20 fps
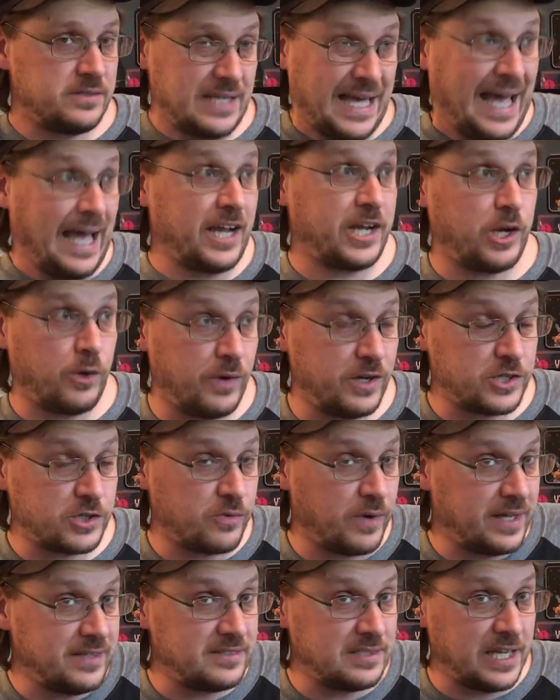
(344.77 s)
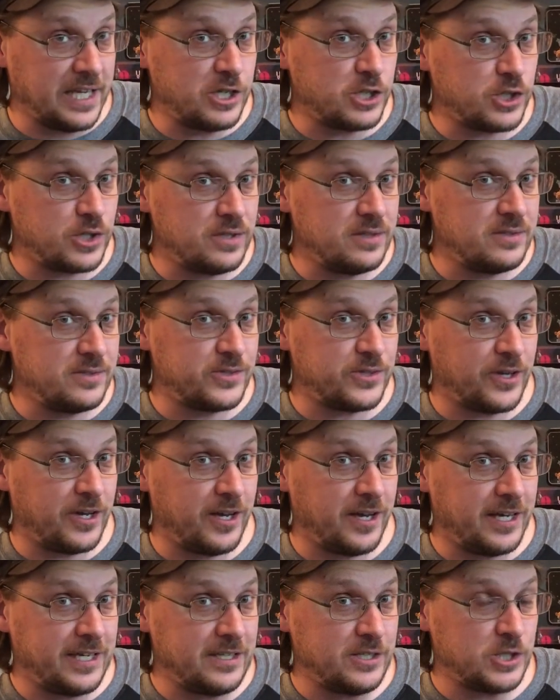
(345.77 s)
Accurate translations
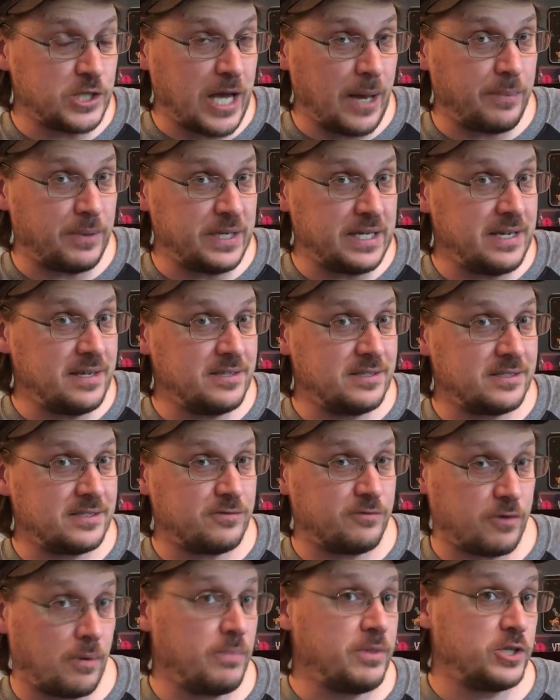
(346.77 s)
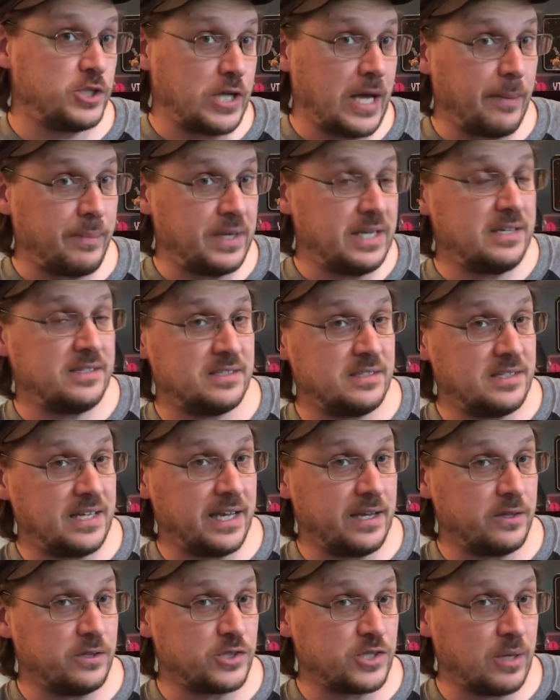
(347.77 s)
in Japanese from the Japanese into
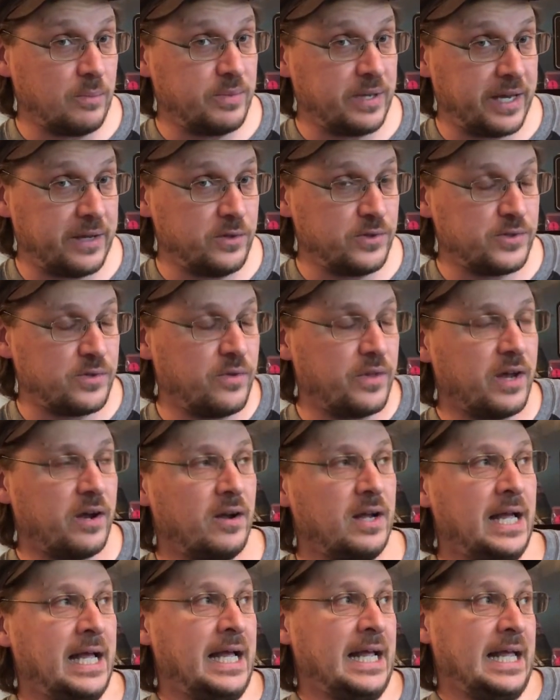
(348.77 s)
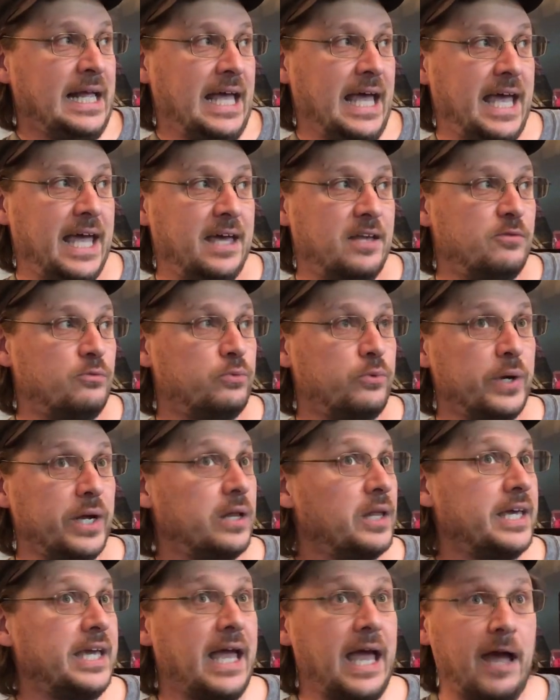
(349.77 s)
English subtitles are there. And
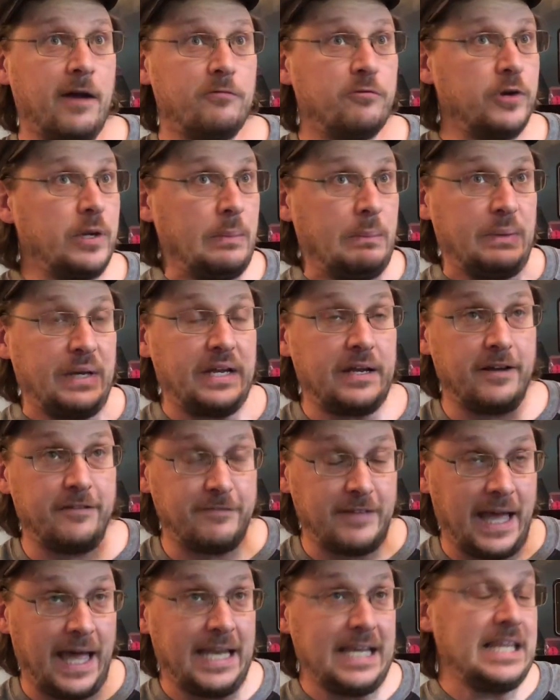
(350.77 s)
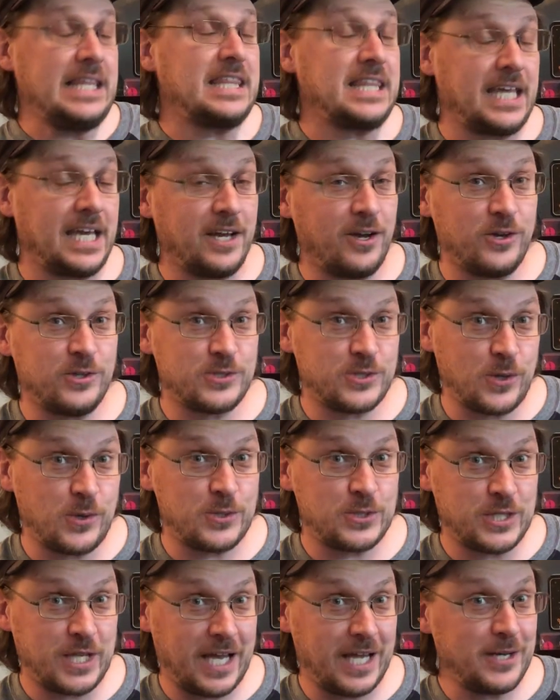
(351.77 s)
really every bit of anything
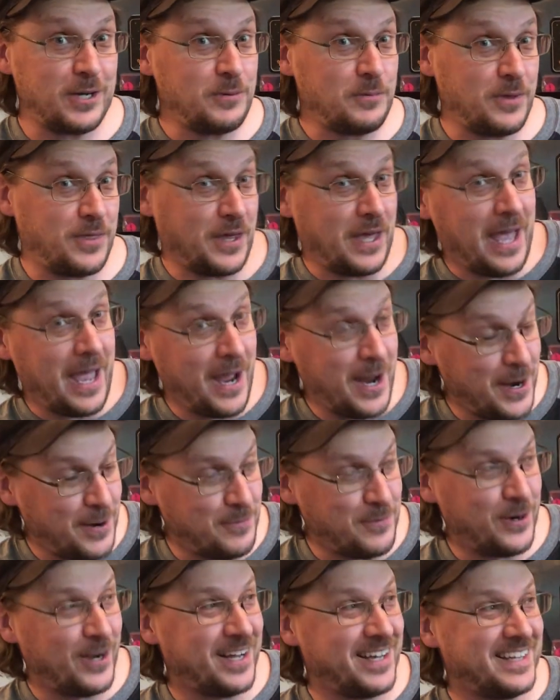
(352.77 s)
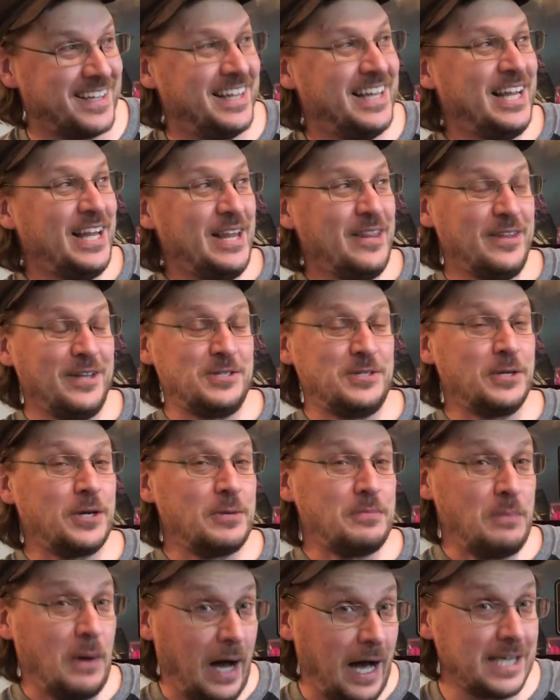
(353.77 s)
associated with a GAMERA that you
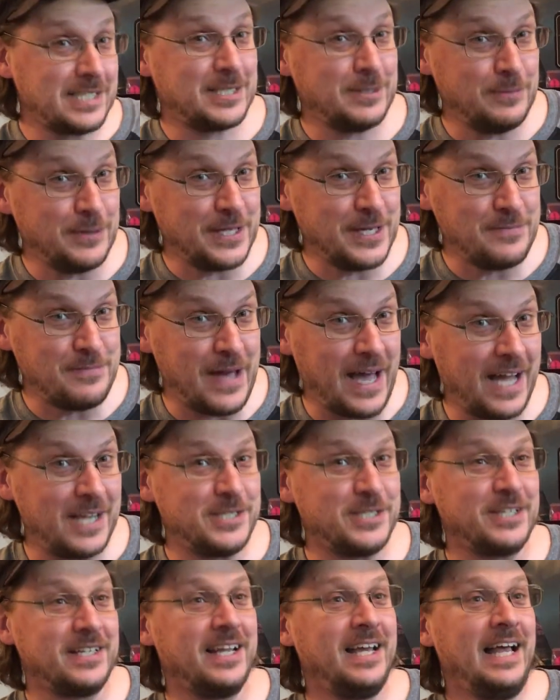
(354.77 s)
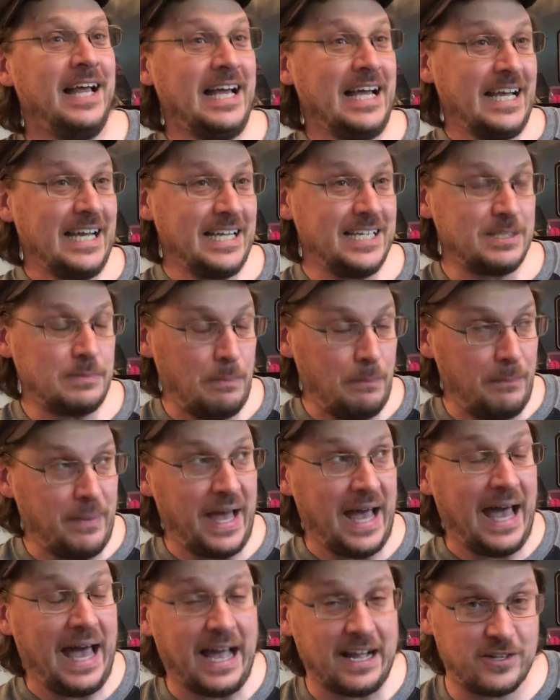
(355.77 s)
could possibly imagine is
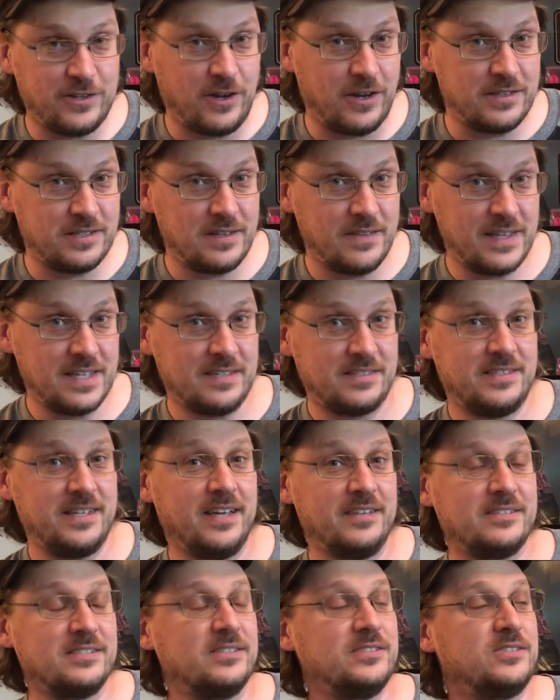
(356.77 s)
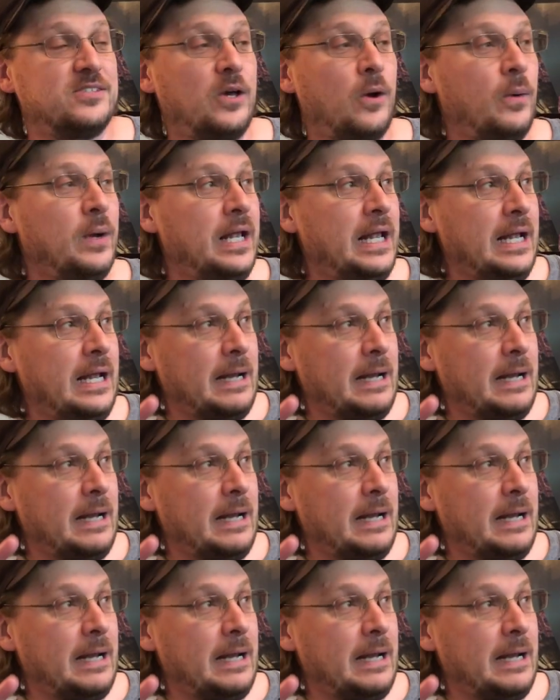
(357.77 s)
packed onto these discs. So,